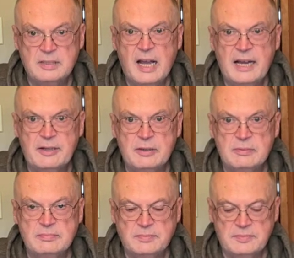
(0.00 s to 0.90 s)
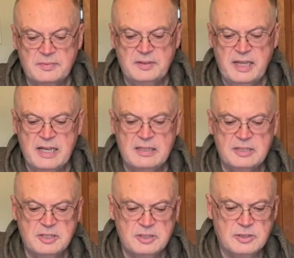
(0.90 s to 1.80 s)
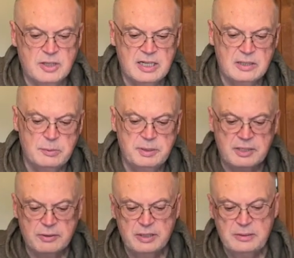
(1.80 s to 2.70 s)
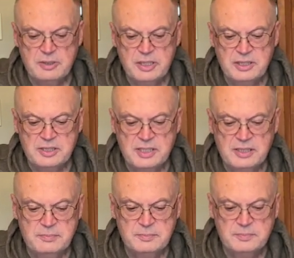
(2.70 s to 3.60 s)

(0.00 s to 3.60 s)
I don't. Now let's just try a little bit of cream cheese in it.